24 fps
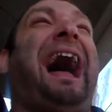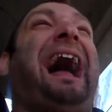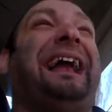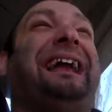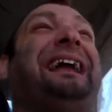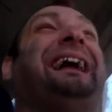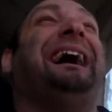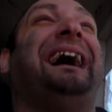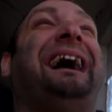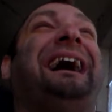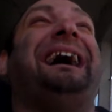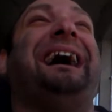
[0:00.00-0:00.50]

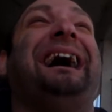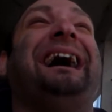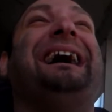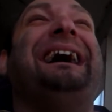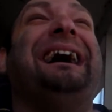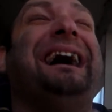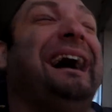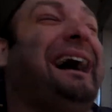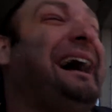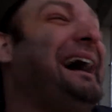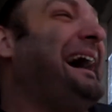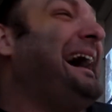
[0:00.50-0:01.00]
yeah.
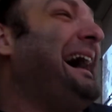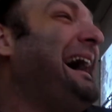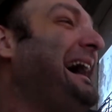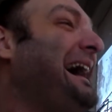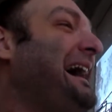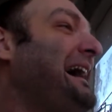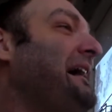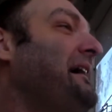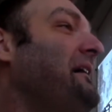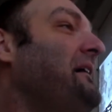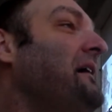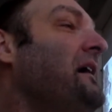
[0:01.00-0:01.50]

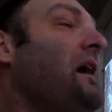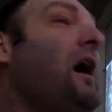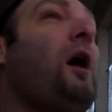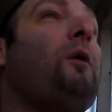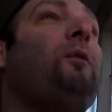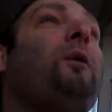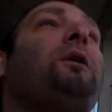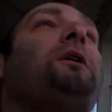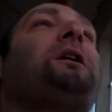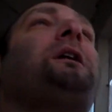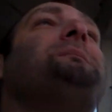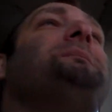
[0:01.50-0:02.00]
I
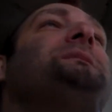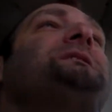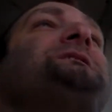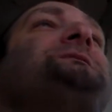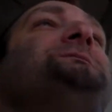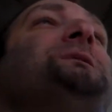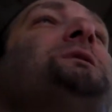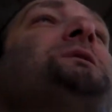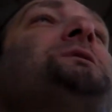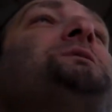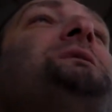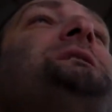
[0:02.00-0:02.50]
woke up this
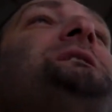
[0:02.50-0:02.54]
morning